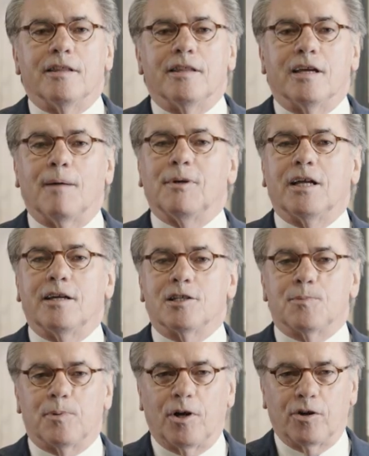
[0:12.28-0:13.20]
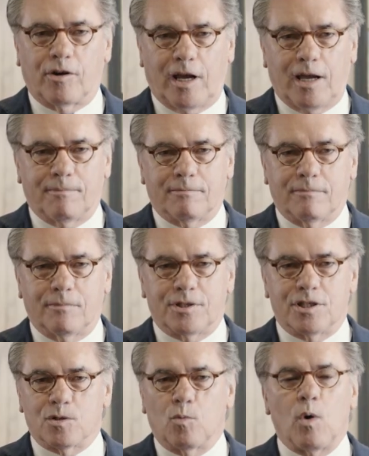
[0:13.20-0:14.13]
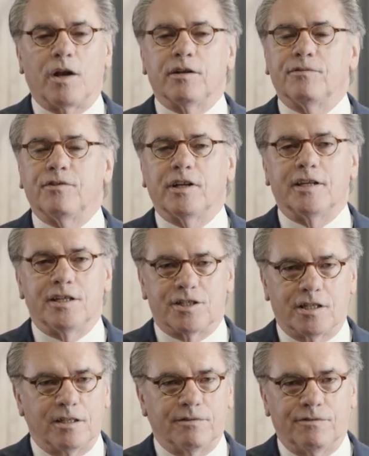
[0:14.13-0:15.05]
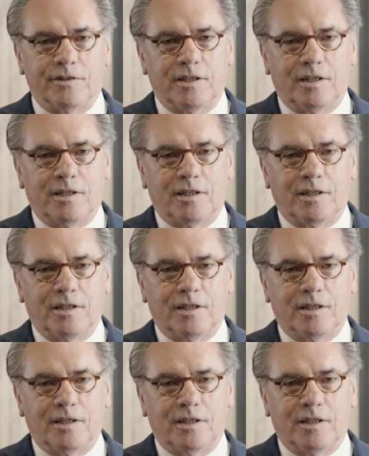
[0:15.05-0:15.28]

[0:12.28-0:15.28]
the Amadeus Program, which is a wonderful initiative